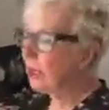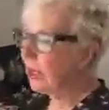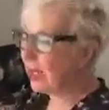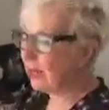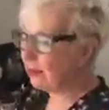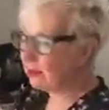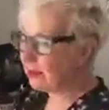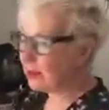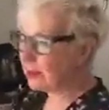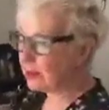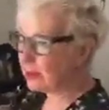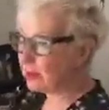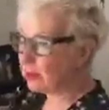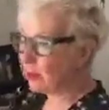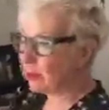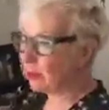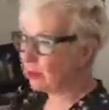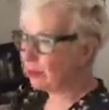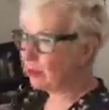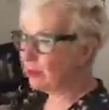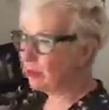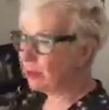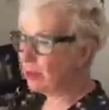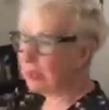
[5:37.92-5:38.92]
we have the
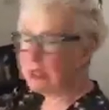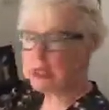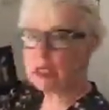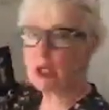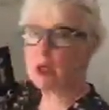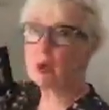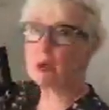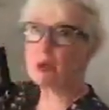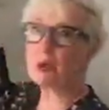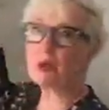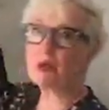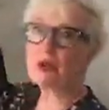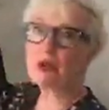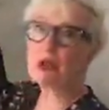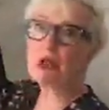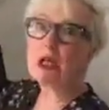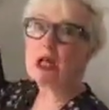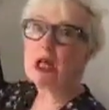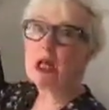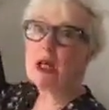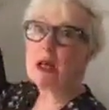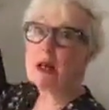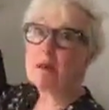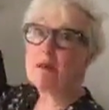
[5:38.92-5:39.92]
story retold
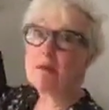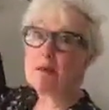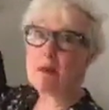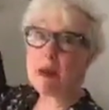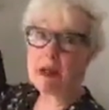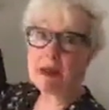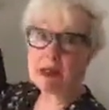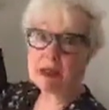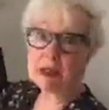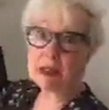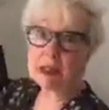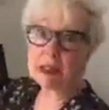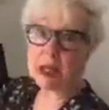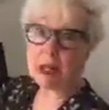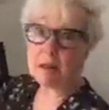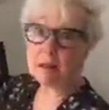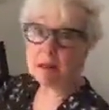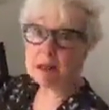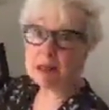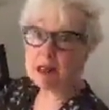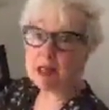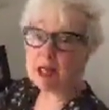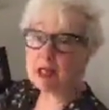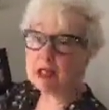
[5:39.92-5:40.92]
by the
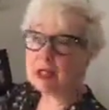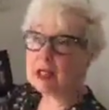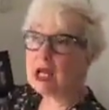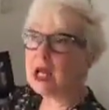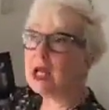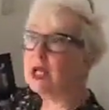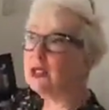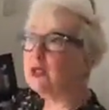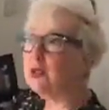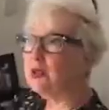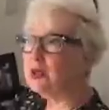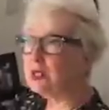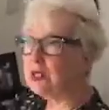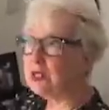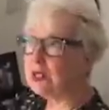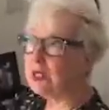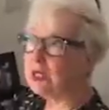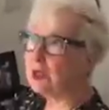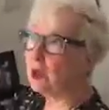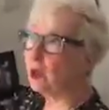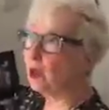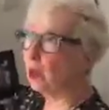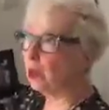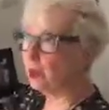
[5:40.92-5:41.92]
stepson, and you
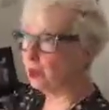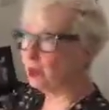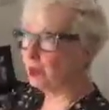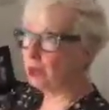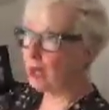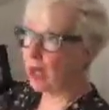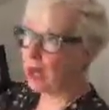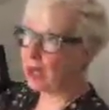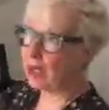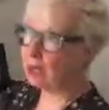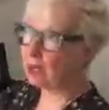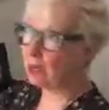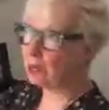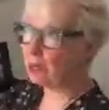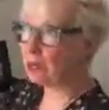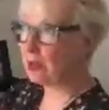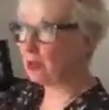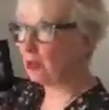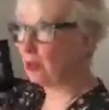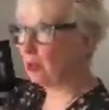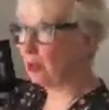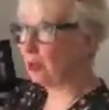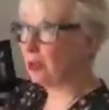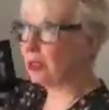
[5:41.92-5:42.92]
see all
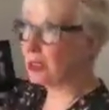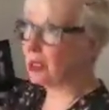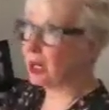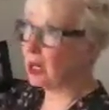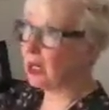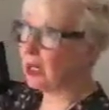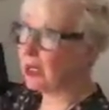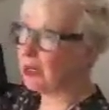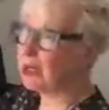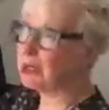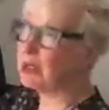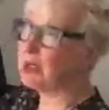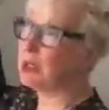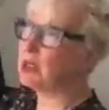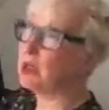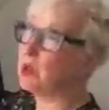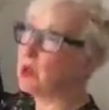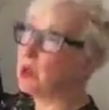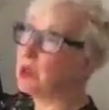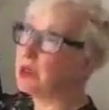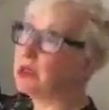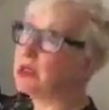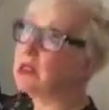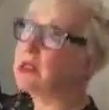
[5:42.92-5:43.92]
angles and all sides,
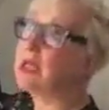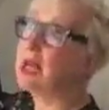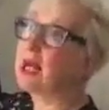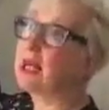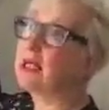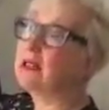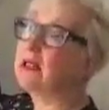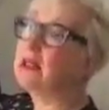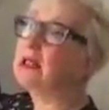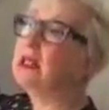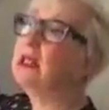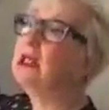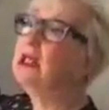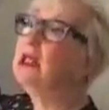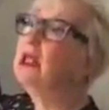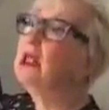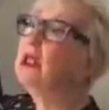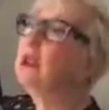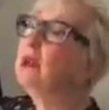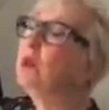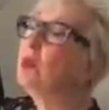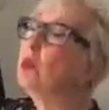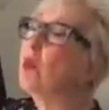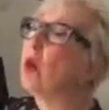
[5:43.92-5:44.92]
and you understand
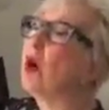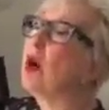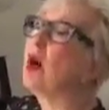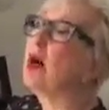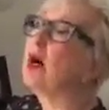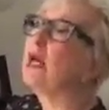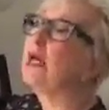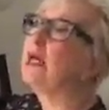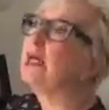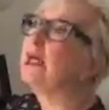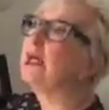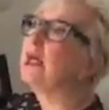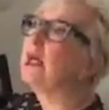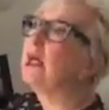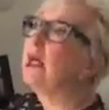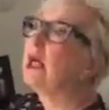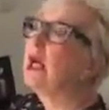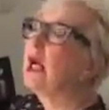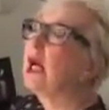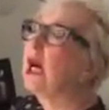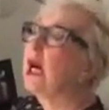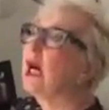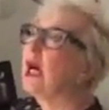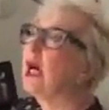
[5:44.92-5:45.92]
why
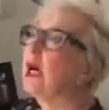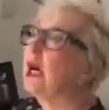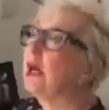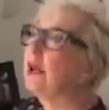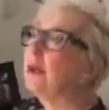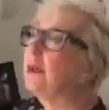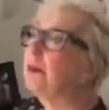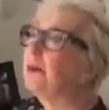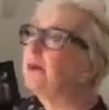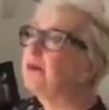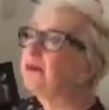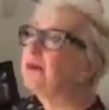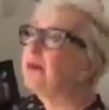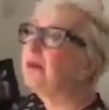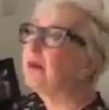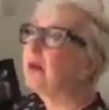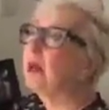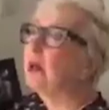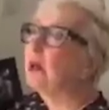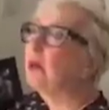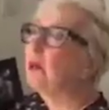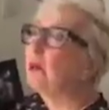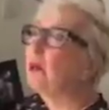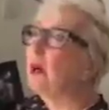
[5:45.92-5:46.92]
um,
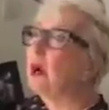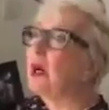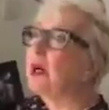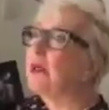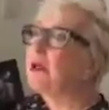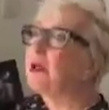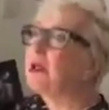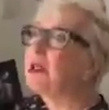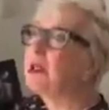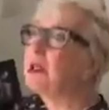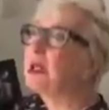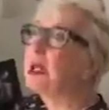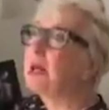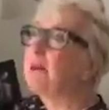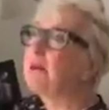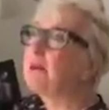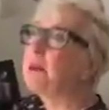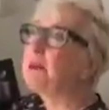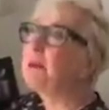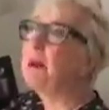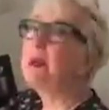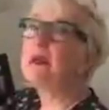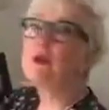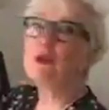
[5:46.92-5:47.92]
why there's an
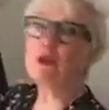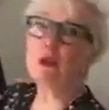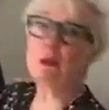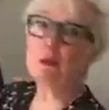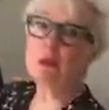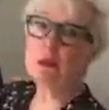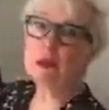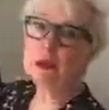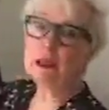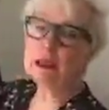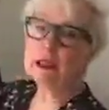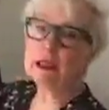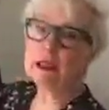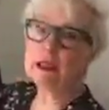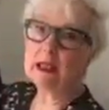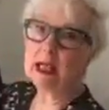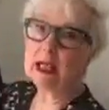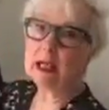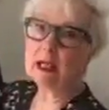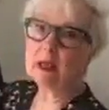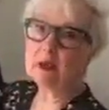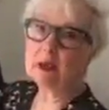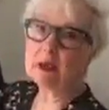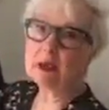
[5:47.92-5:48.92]
empty bedroom in
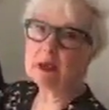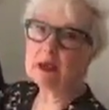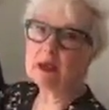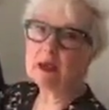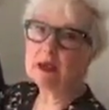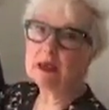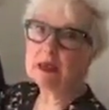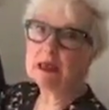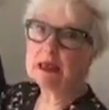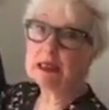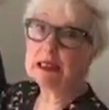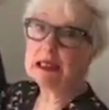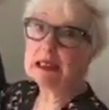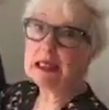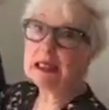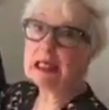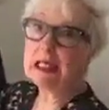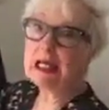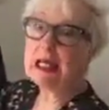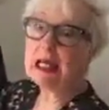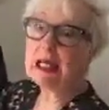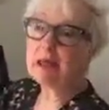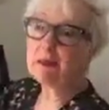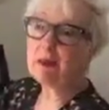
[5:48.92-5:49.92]
the house
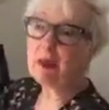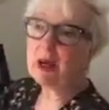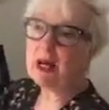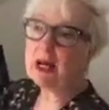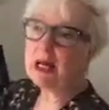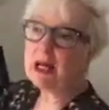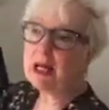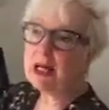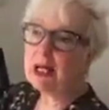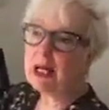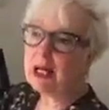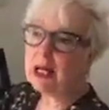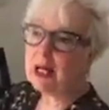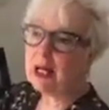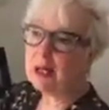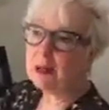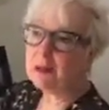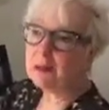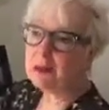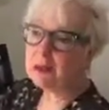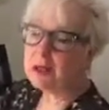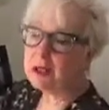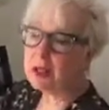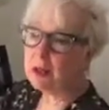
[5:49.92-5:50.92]
where
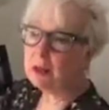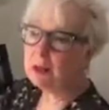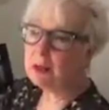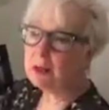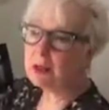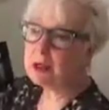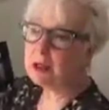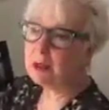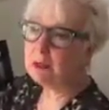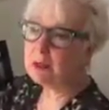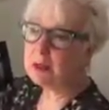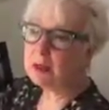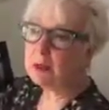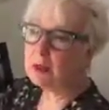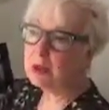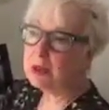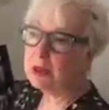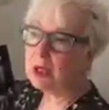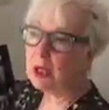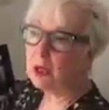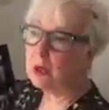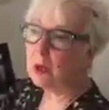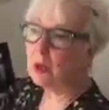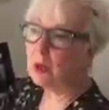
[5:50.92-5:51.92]
um, so somebody was